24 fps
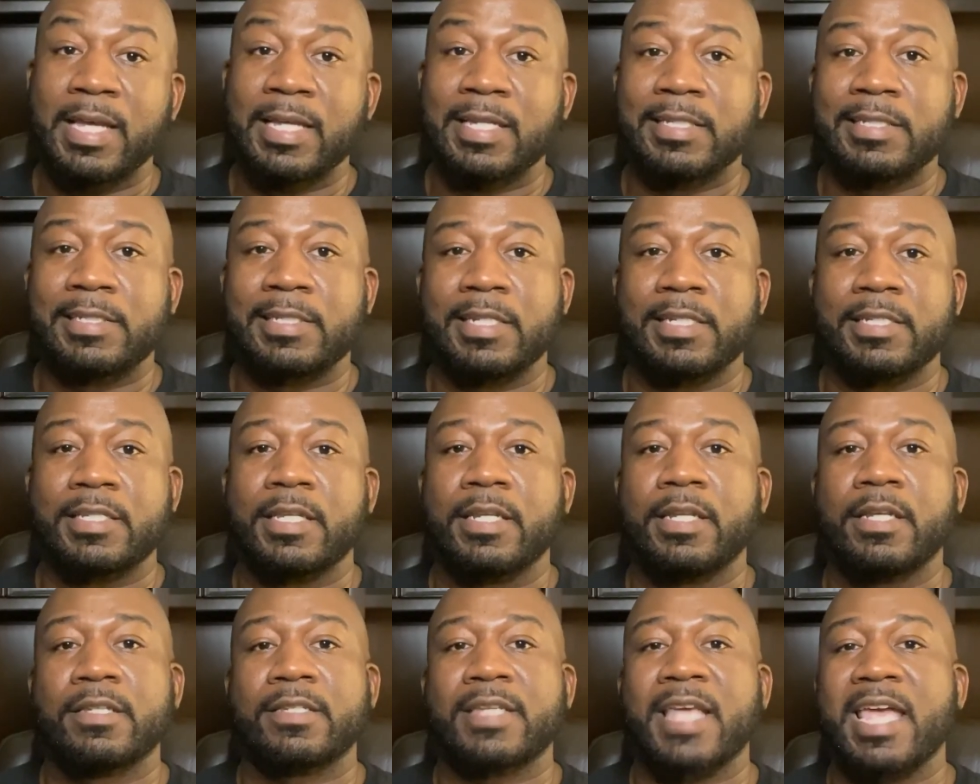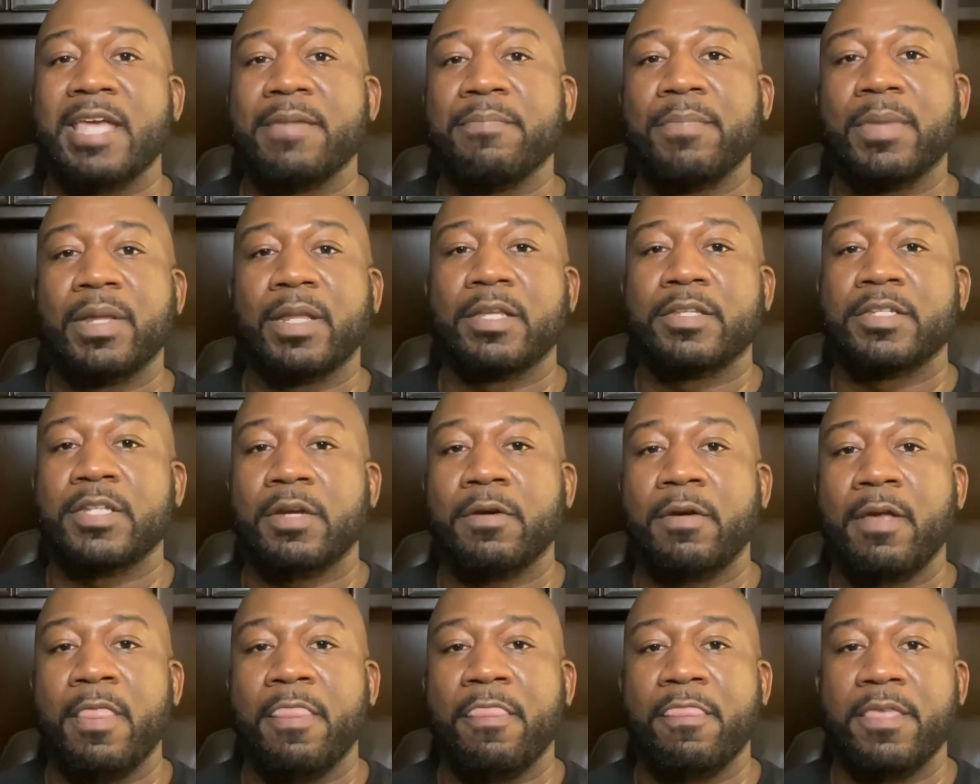Since it is a
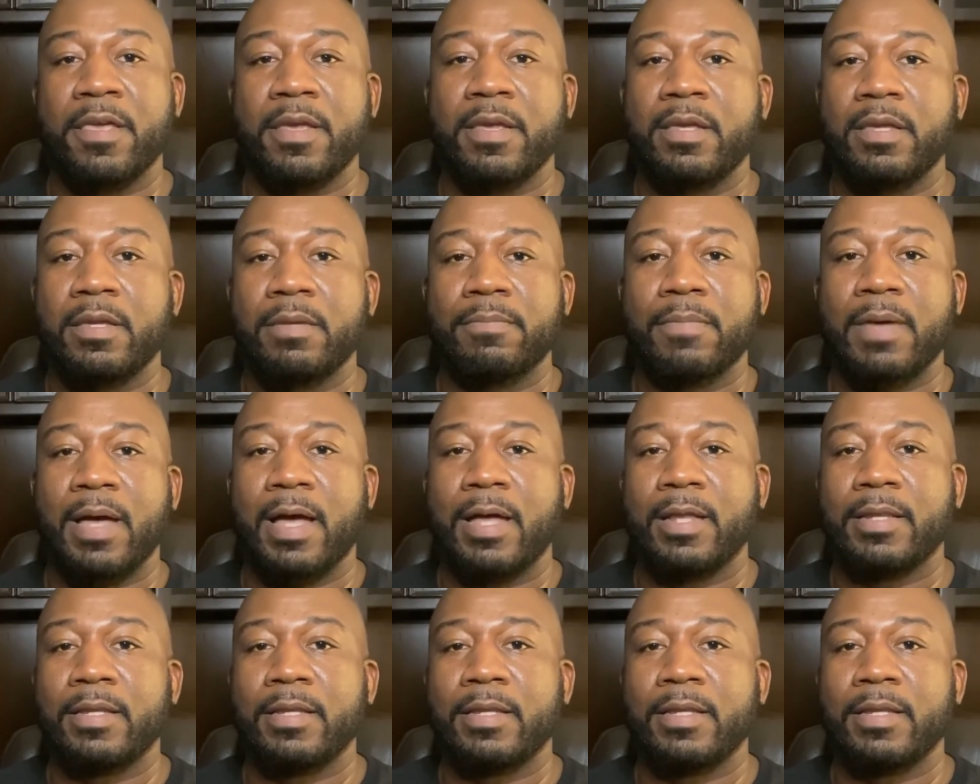military theme, I